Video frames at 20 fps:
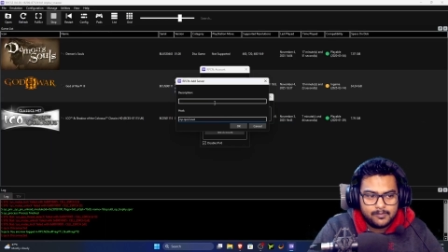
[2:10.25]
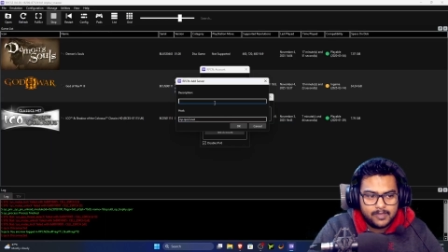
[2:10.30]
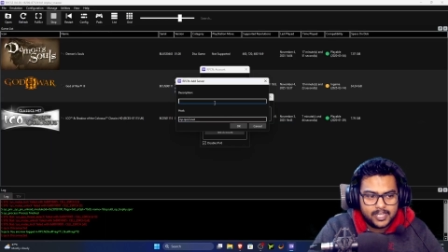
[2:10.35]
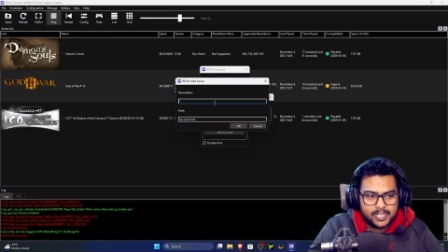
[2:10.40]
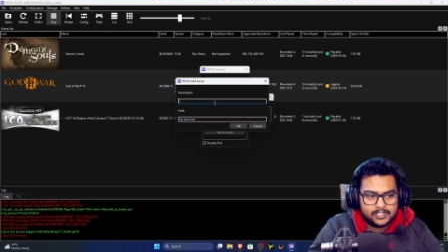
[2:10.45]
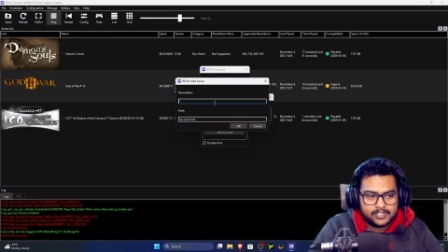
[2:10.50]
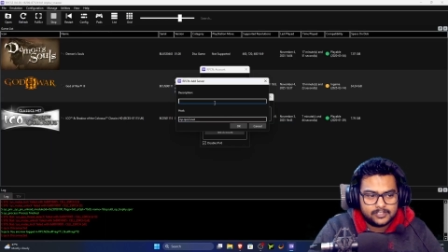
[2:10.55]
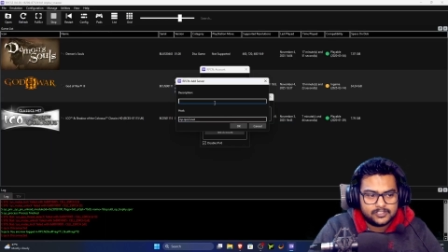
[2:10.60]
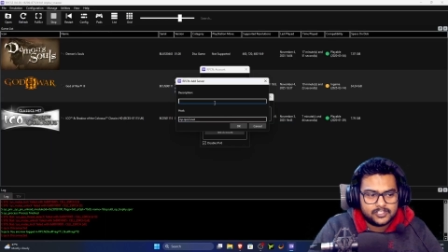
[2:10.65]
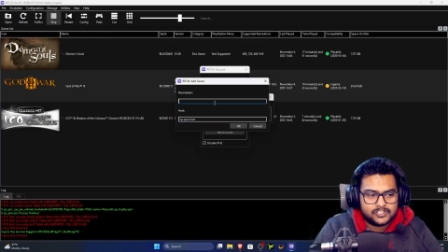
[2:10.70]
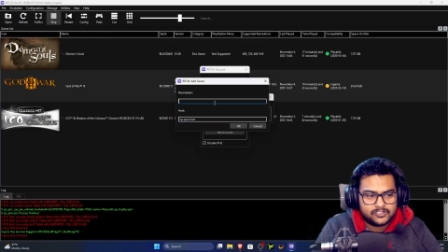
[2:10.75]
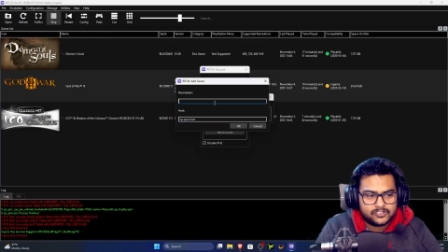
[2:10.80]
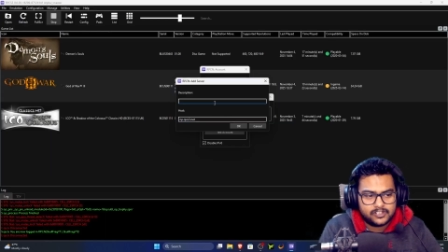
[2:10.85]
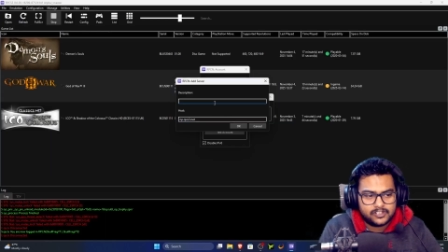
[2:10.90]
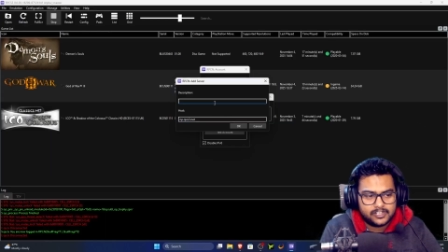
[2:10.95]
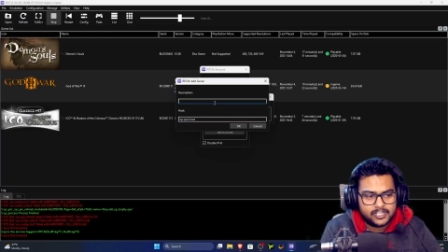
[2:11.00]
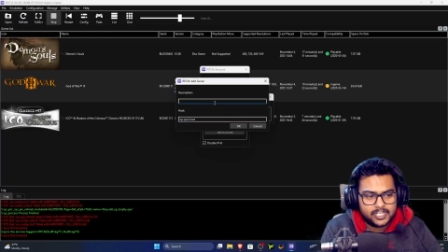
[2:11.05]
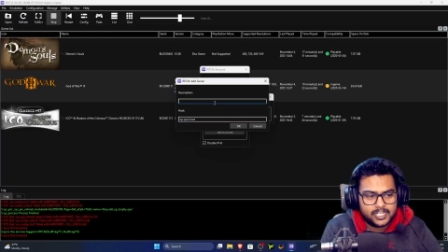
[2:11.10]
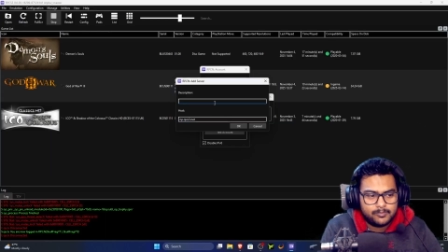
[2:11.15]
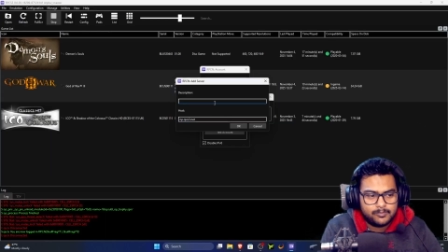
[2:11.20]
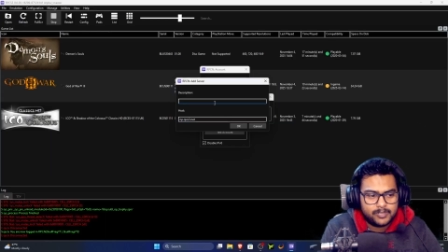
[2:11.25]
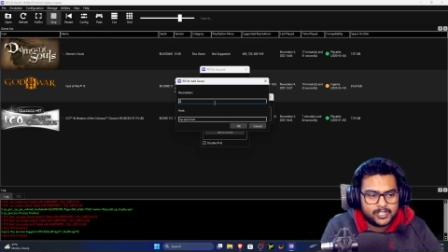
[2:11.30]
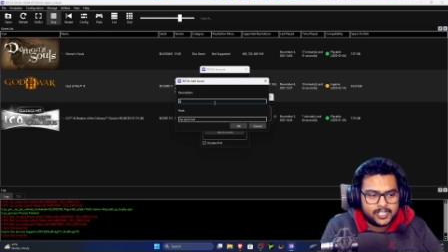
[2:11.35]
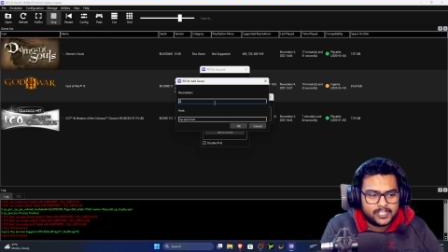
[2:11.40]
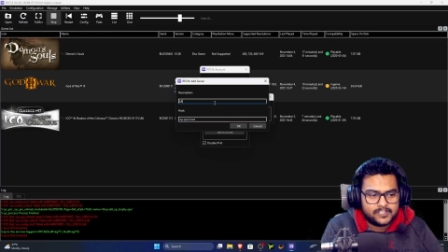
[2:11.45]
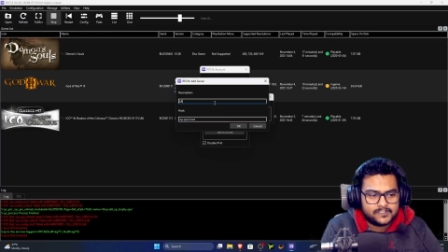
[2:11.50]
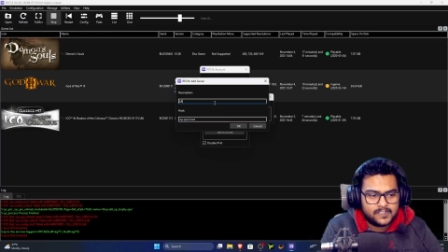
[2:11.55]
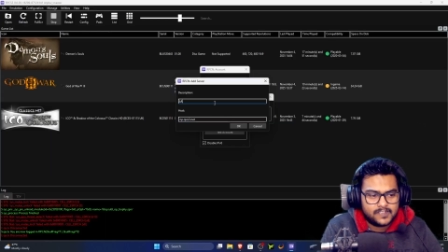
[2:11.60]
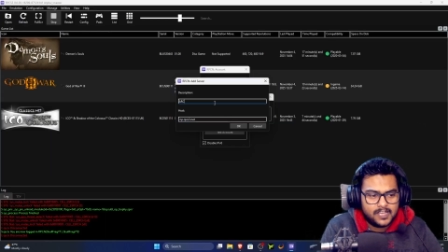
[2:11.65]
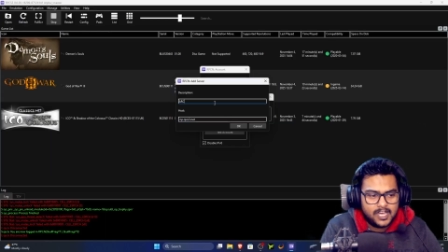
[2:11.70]
and just name it
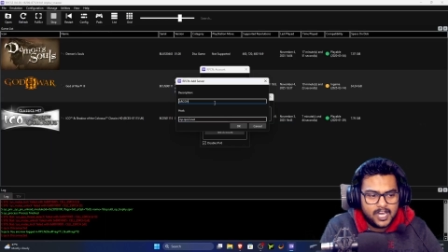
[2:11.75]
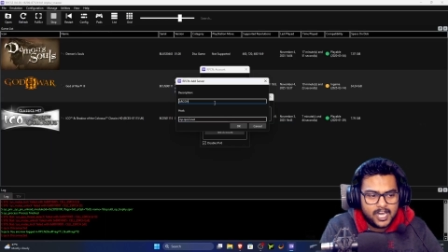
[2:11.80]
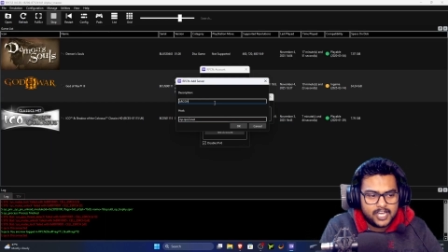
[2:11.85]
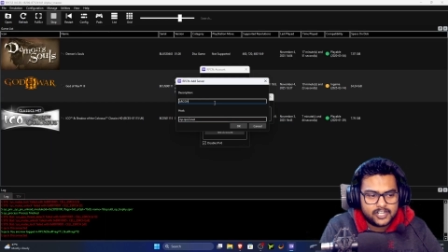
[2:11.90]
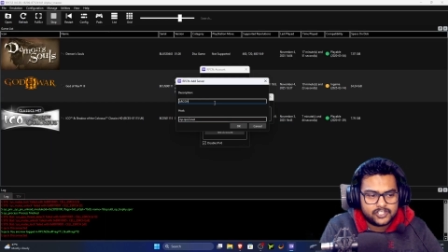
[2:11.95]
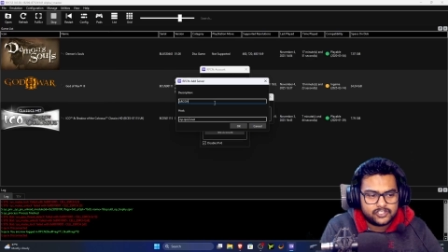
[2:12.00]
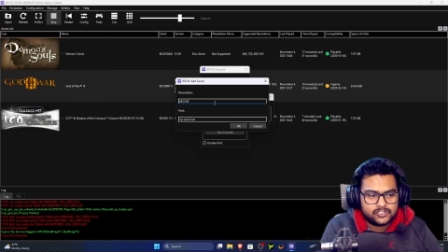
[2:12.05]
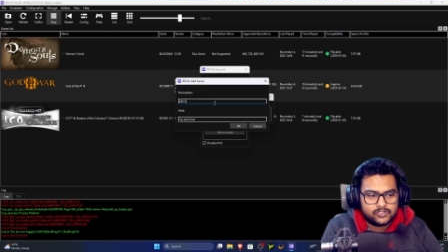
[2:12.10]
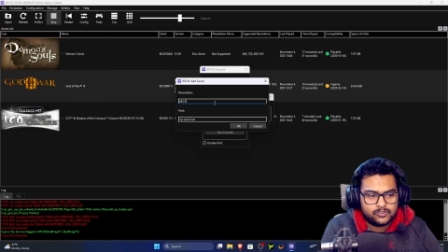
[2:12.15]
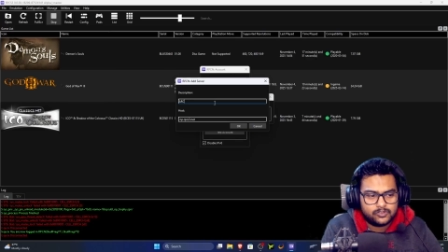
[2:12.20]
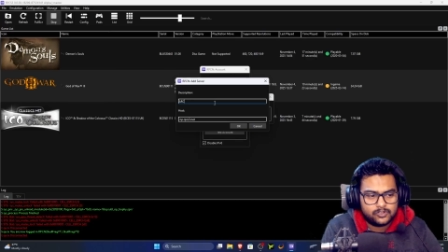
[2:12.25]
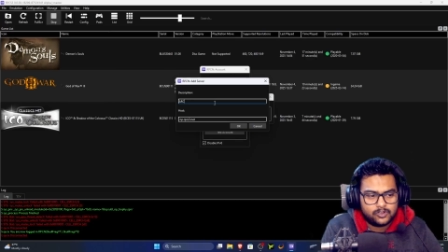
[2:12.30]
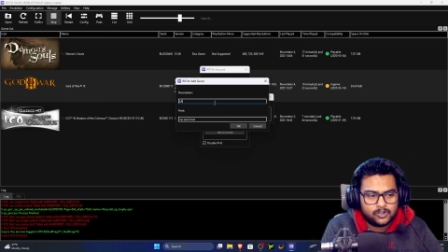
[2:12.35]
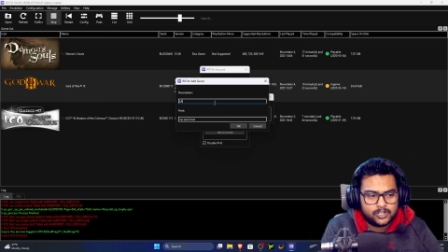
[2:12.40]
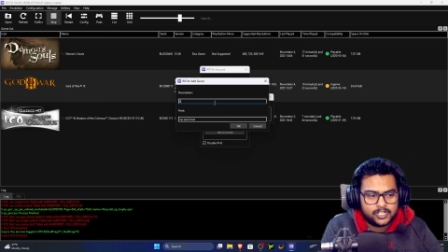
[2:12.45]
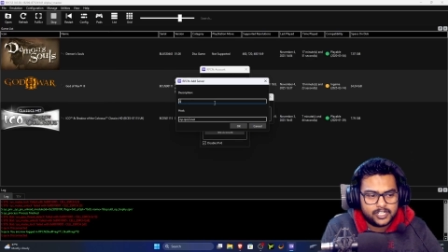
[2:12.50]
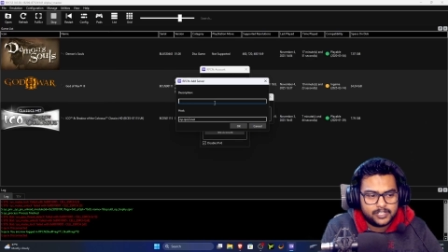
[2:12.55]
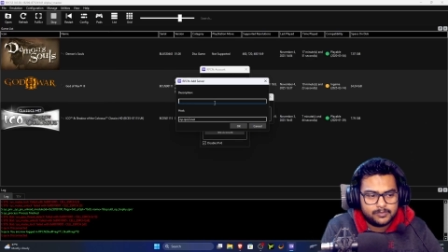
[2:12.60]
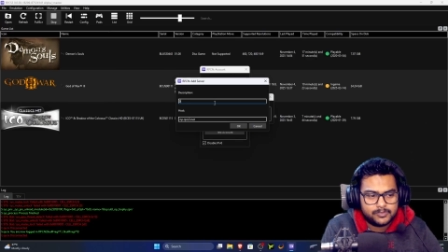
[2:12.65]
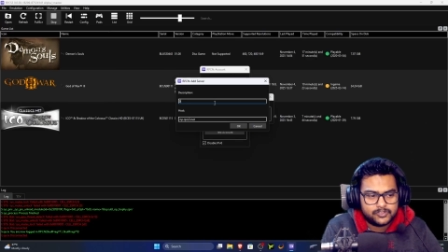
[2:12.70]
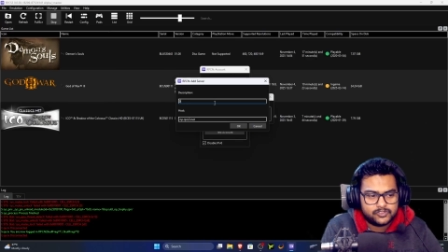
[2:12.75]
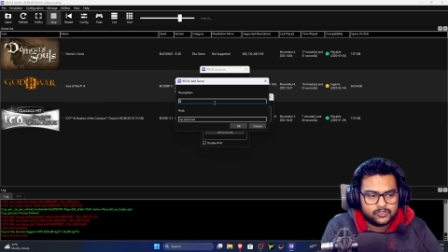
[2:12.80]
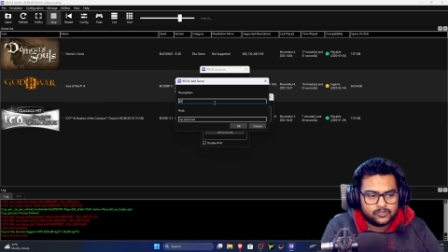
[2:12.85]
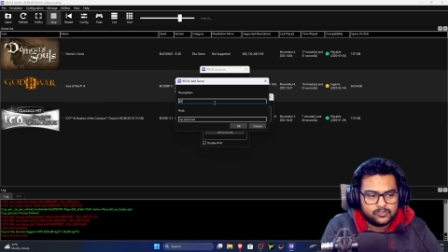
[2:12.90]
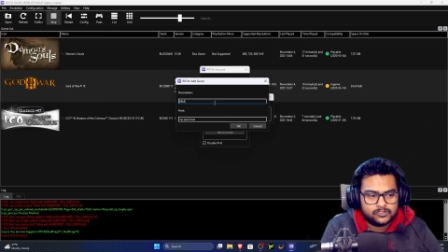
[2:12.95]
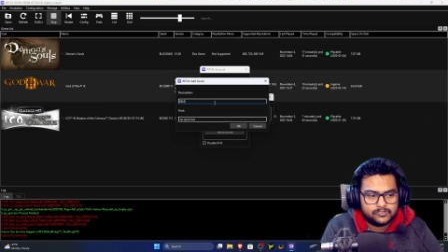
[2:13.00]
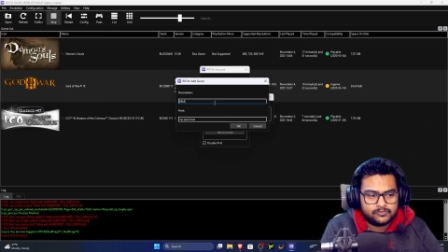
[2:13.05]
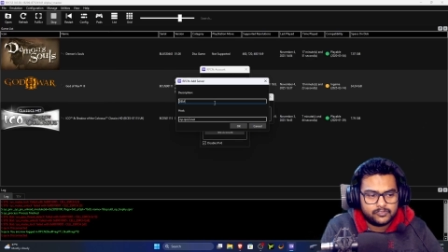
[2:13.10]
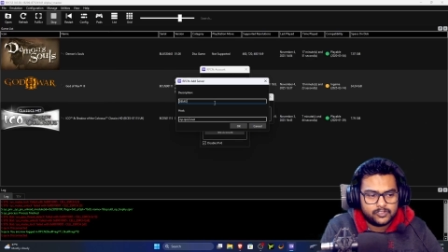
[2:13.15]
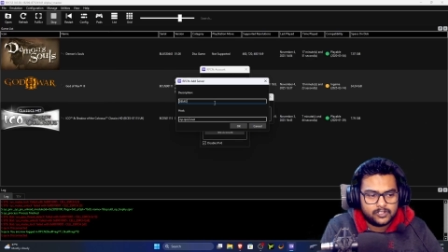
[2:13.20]
as Rstone or Demon
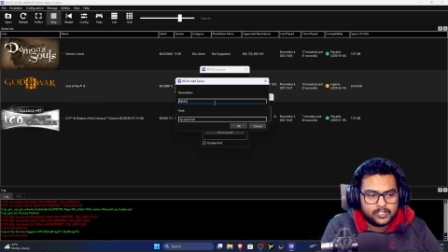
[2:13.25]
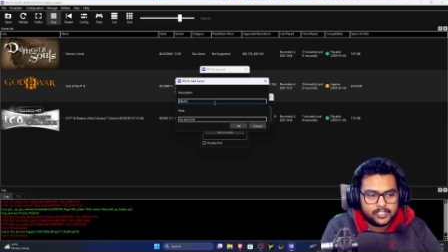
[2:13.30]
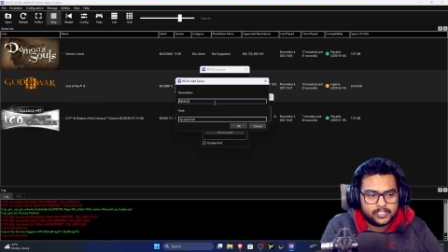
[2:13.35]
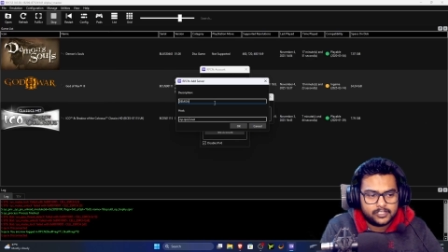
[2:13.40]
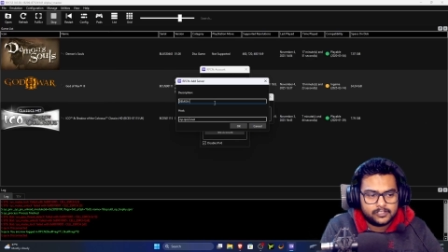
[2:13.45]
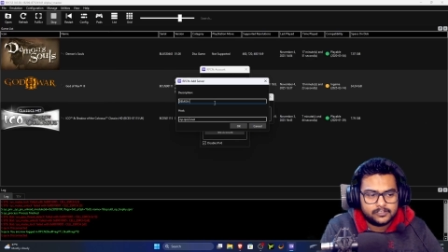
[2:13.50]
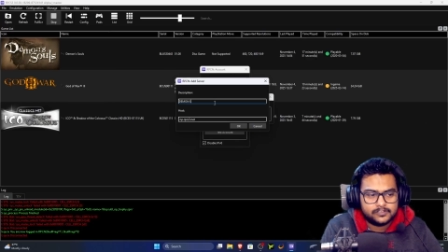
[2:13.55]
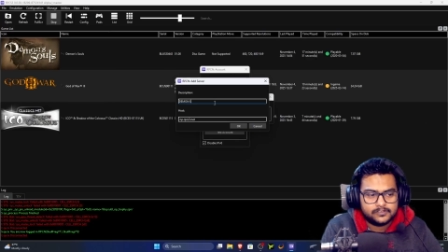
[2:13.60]
Souls if you like,